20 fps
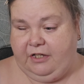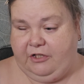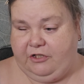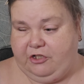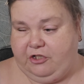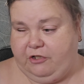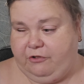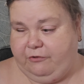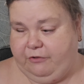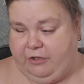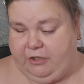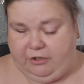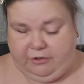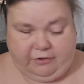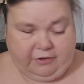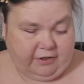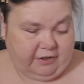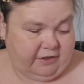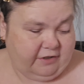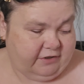I'll show it to
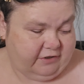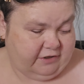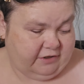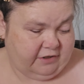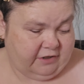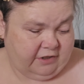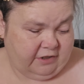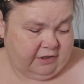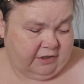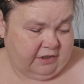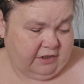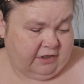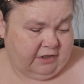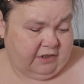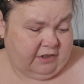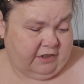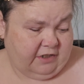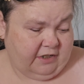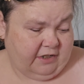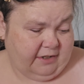you guys.
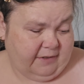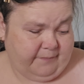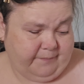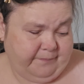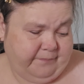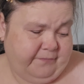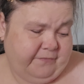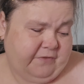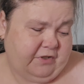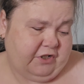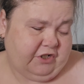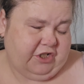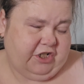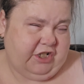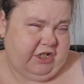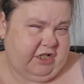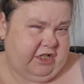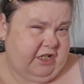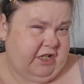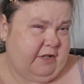Um,
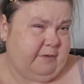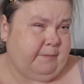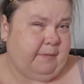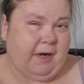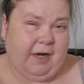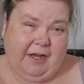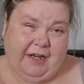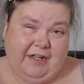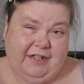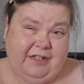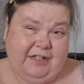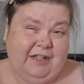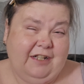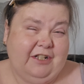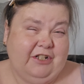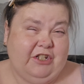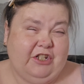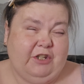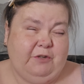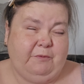she seen mine
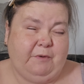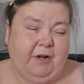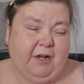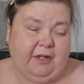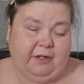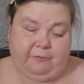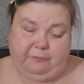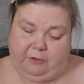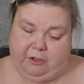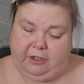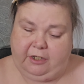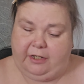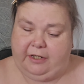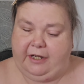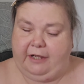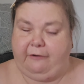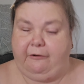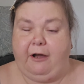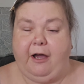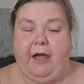and she wanted
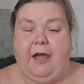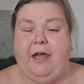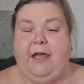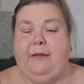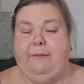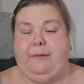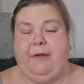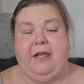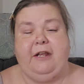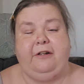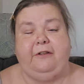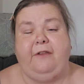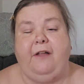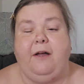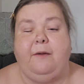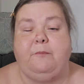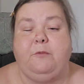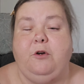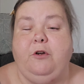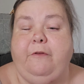one. Now, I paid a
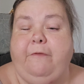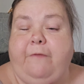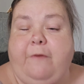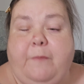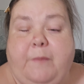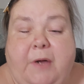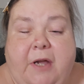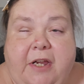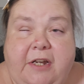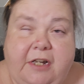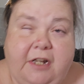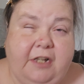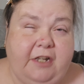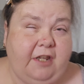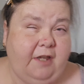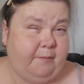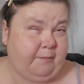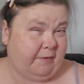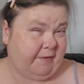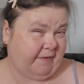lot more for mine
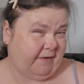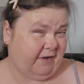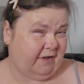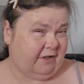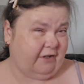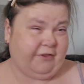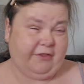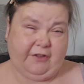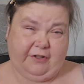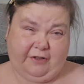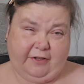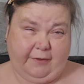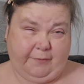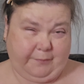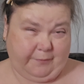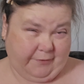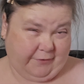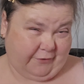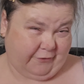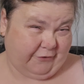on Amazon. I think
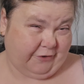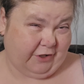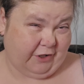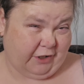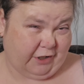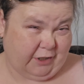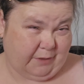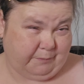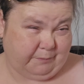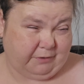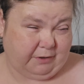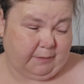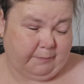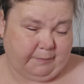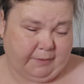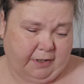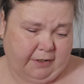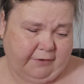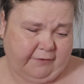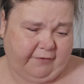this was only a couple
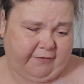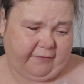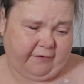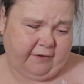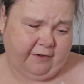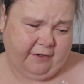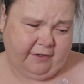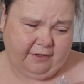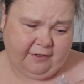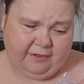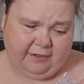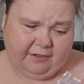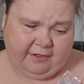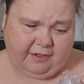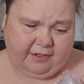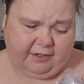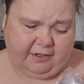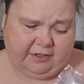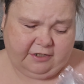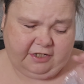of bucks
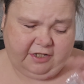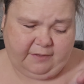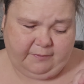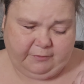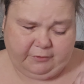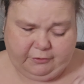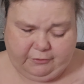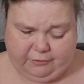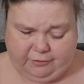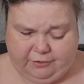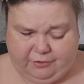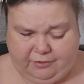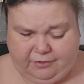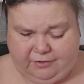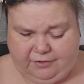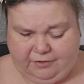on Temu.